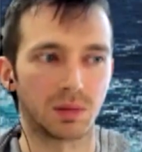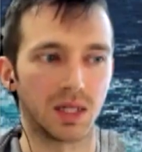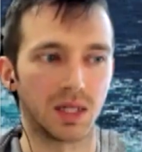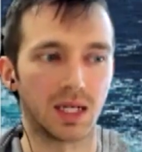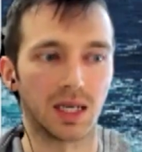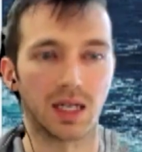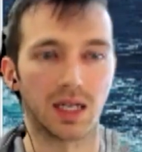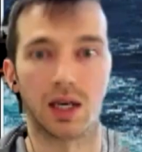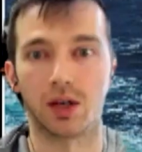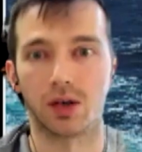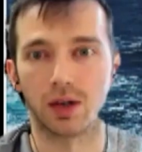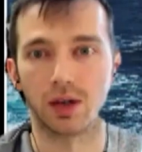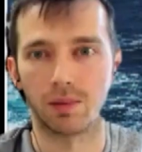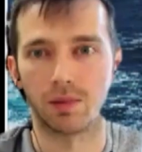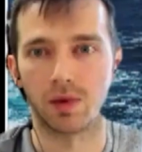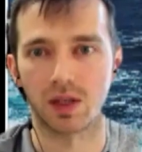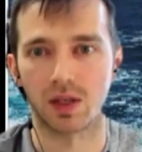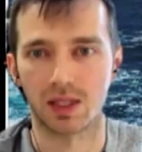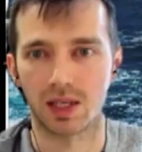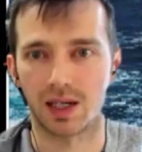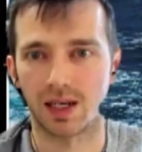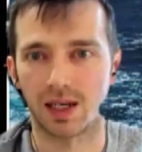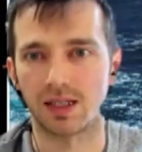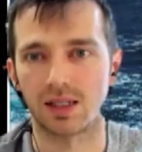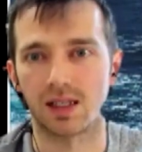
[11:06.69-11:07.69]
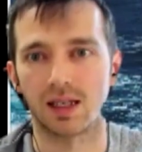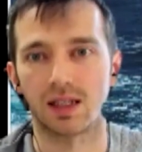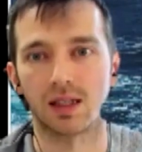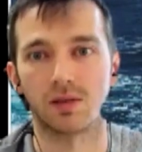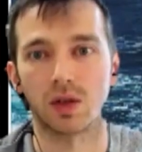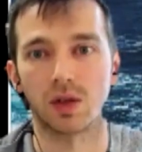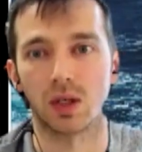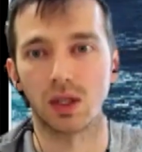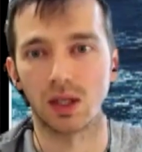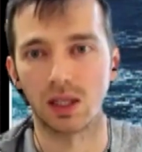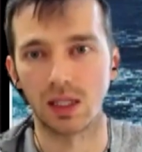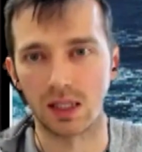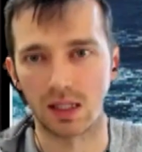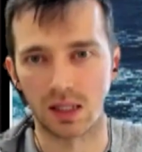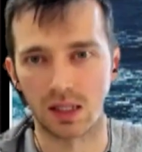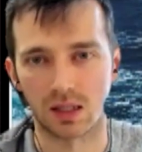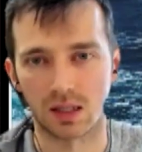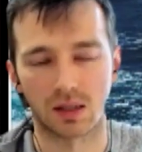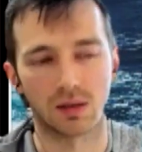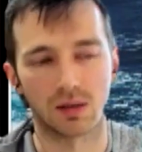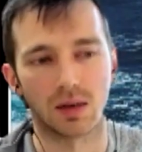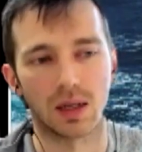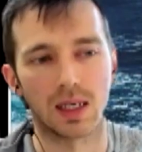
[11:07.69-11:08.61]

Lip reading: being underemphasized at the very least,